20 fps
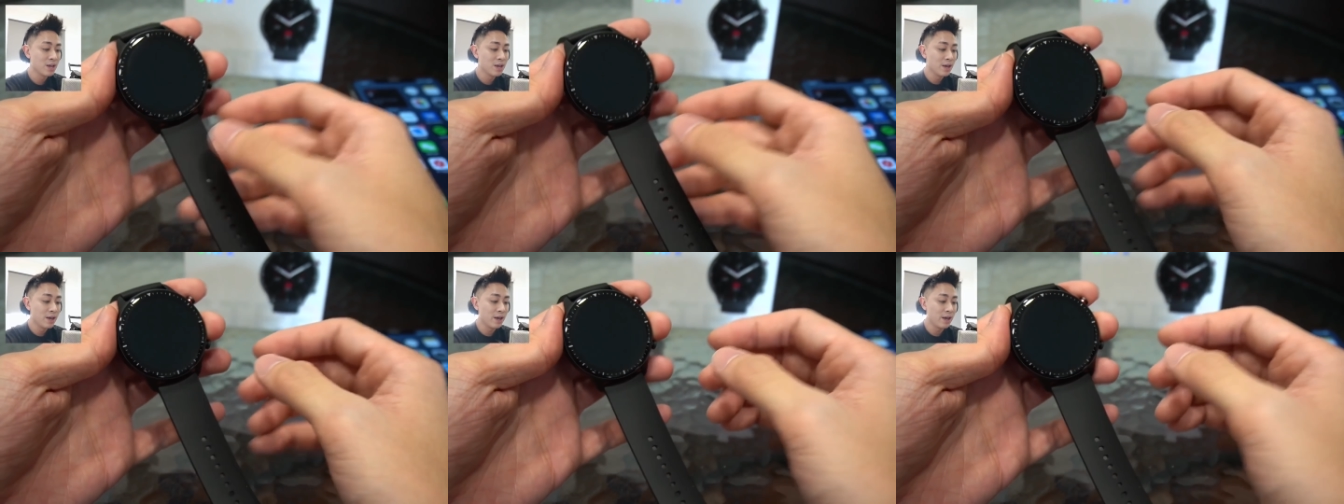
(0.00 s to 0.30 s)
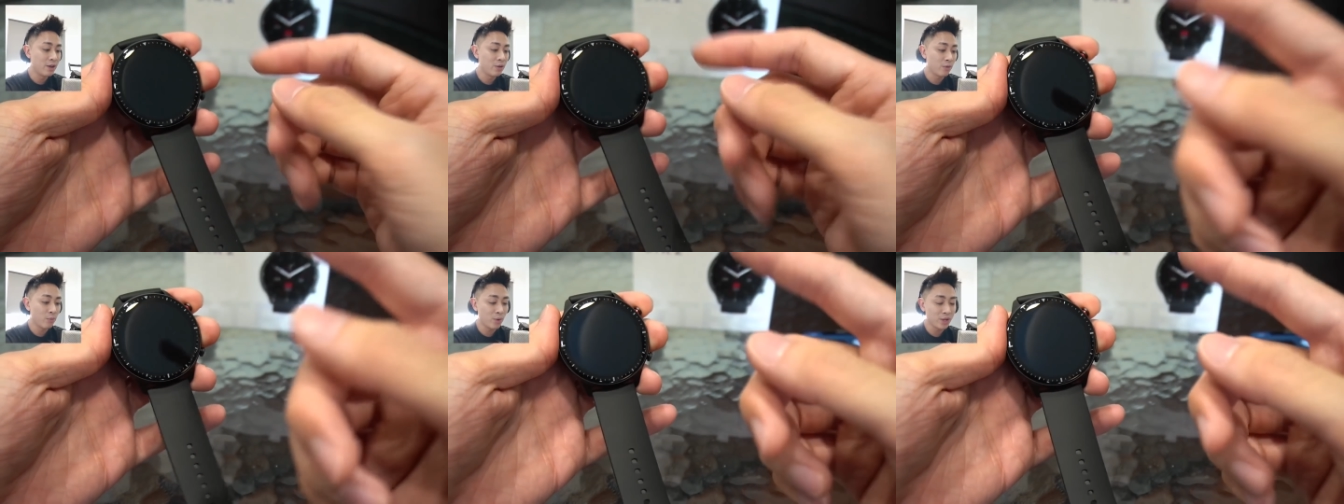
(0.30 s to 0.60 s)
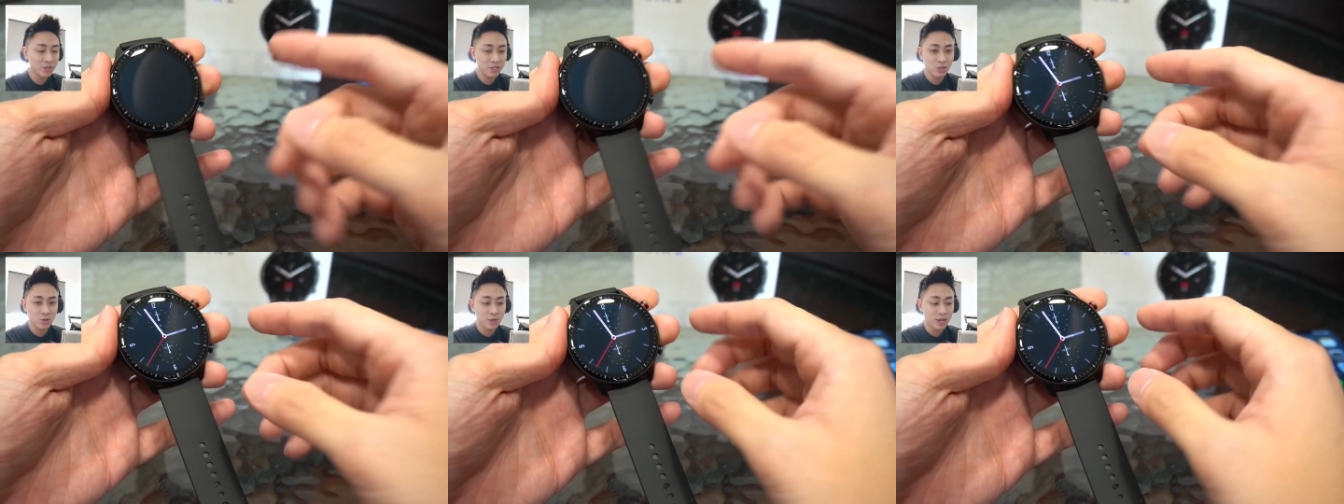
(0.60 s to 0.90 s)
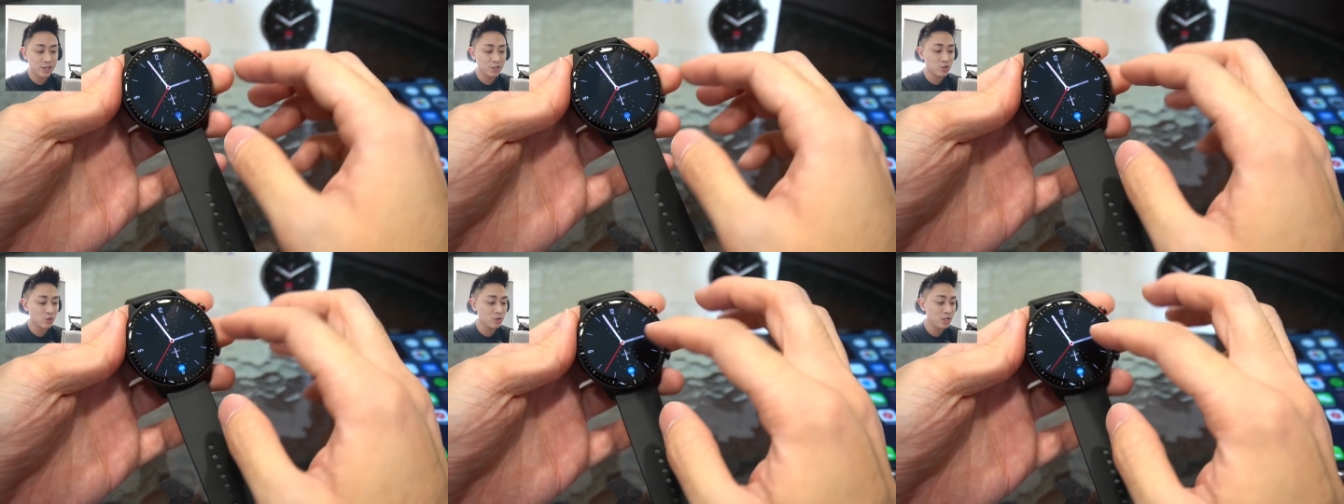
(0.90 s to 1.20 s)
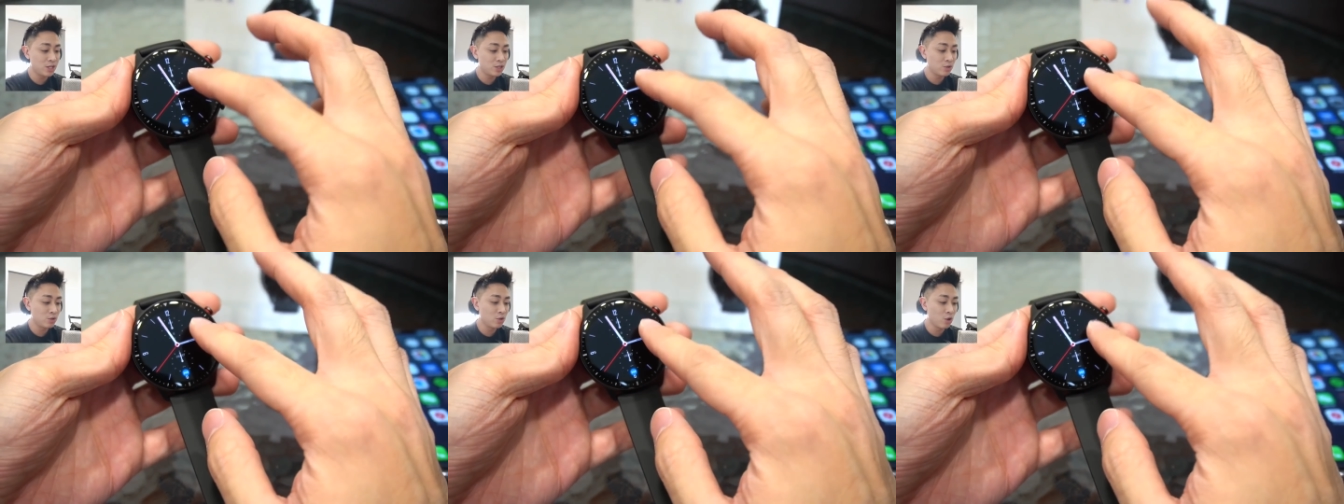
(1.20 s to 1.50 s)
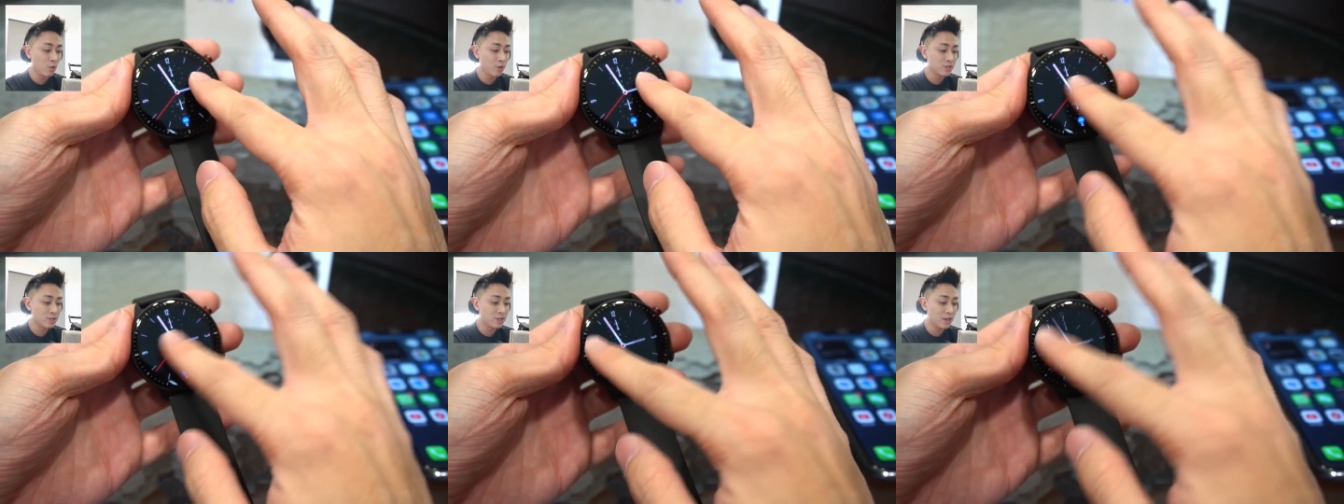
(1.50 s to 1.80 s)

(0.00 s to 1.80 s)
And one thing you guys should need to know is that